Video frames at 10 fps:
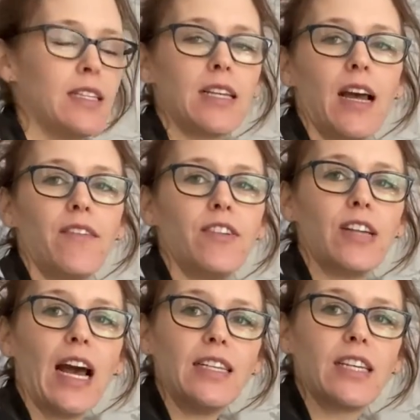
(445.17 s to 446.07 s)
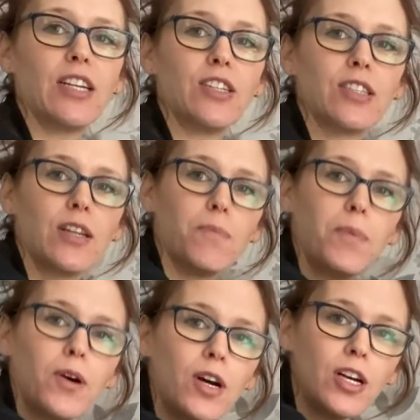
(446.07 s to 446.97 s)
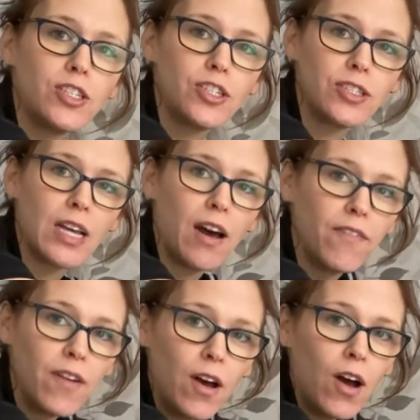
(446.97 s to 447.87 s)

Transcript: side of your desk, and you're just going to push yourself